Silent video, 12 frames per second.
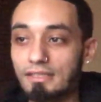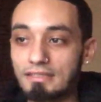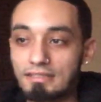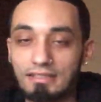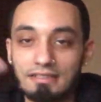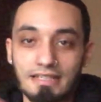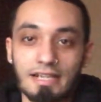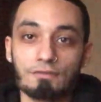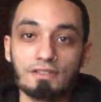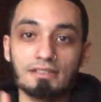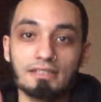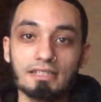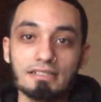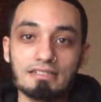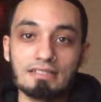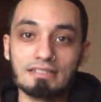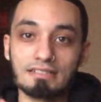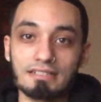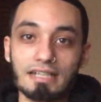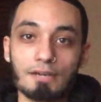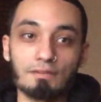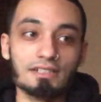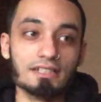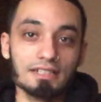since everything since
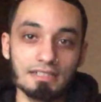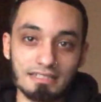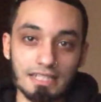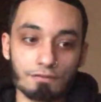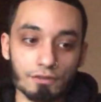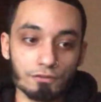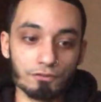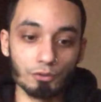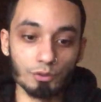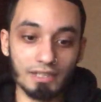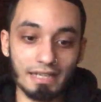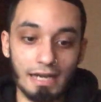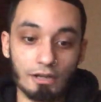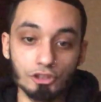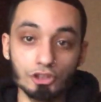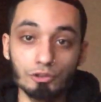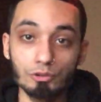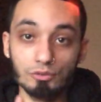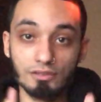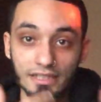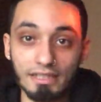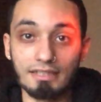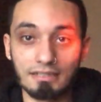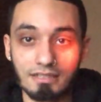everything is never fully how you
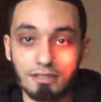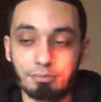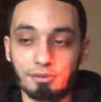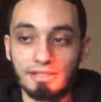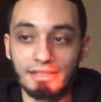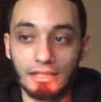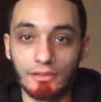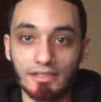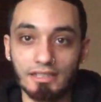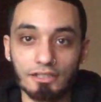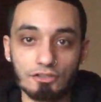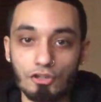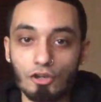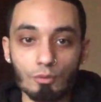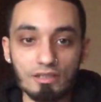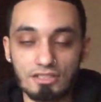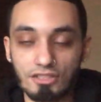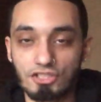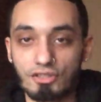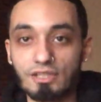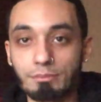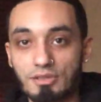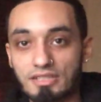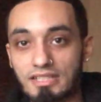think it's going to play out and there's always a
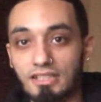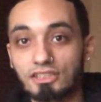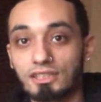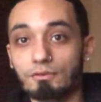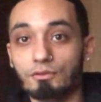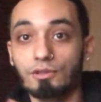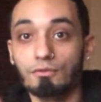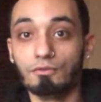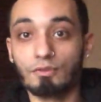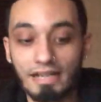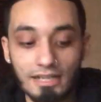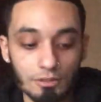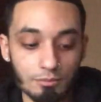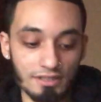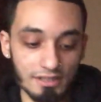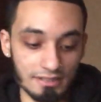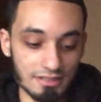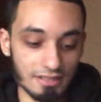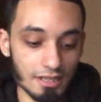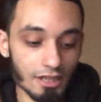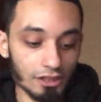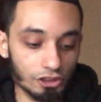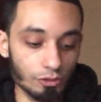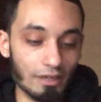certain percentage level of randomness,
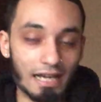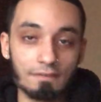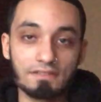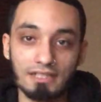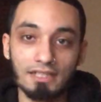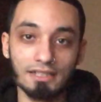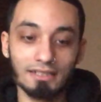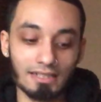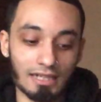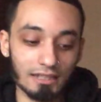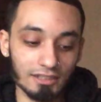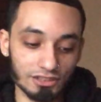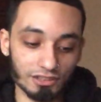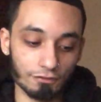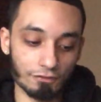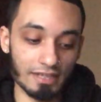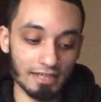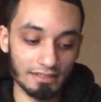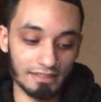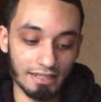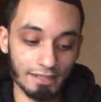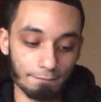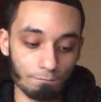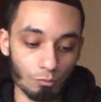you have to acknowledge the fact
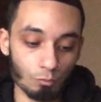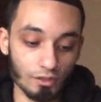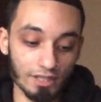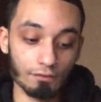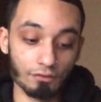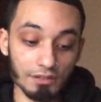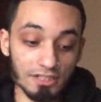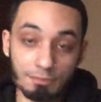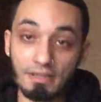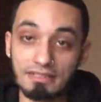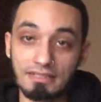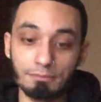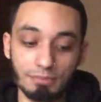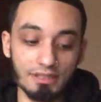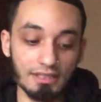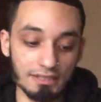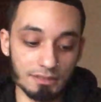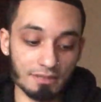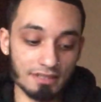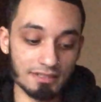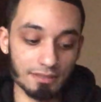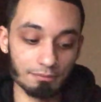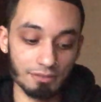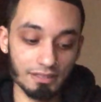that whatever is meant to be is meant
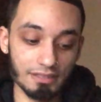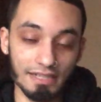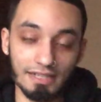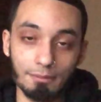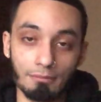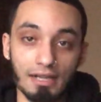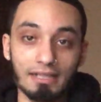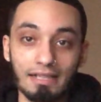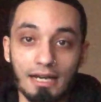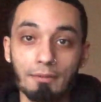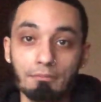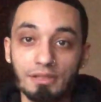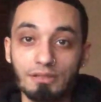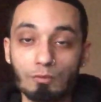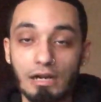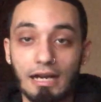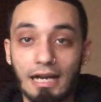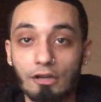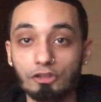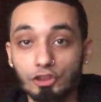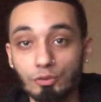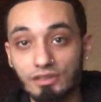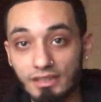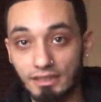to be and it might not be how
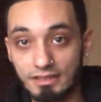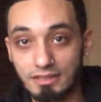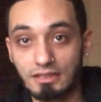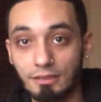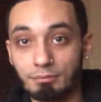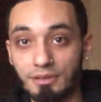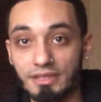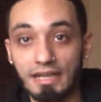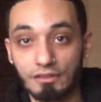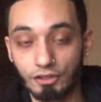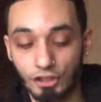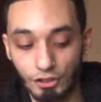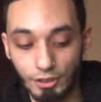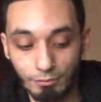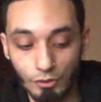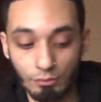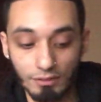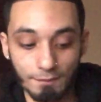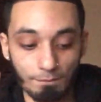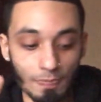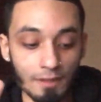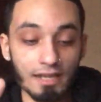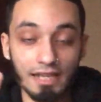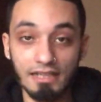you think it's going to be at the current moment.
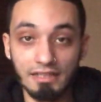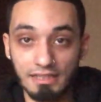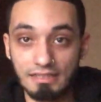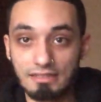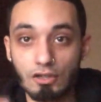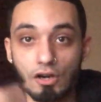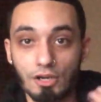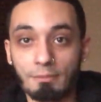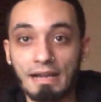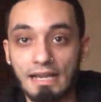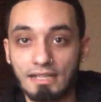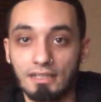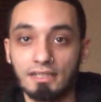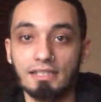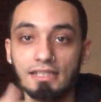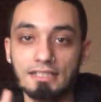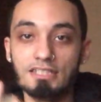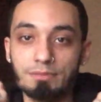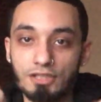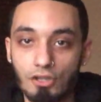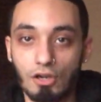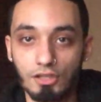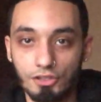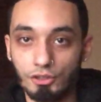And this automatically is
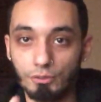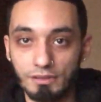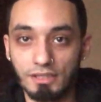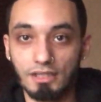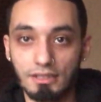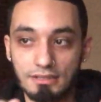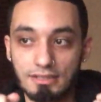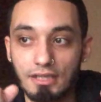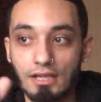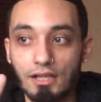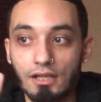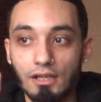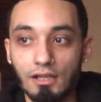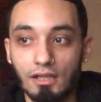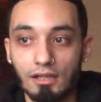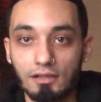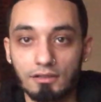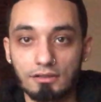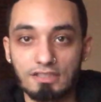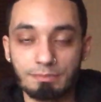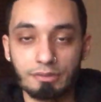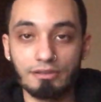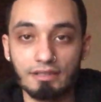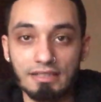beyond you because
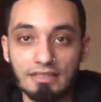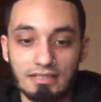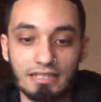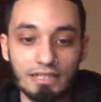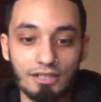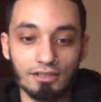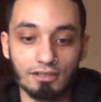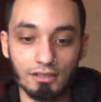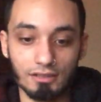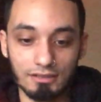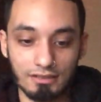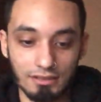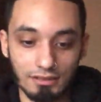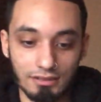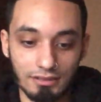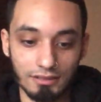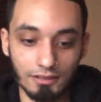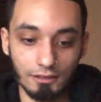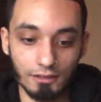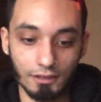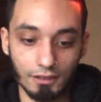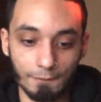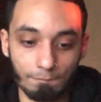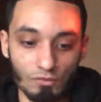spirit is here to to, to uh,
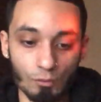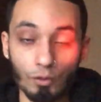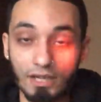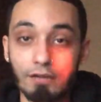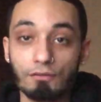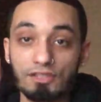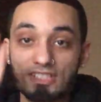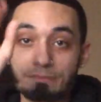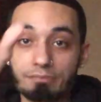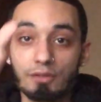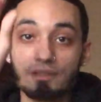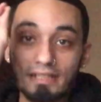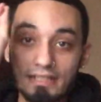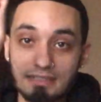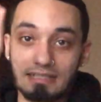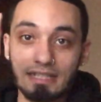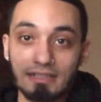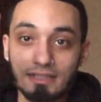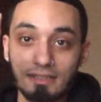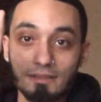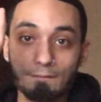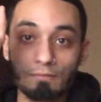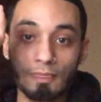uh, whatever spirit intended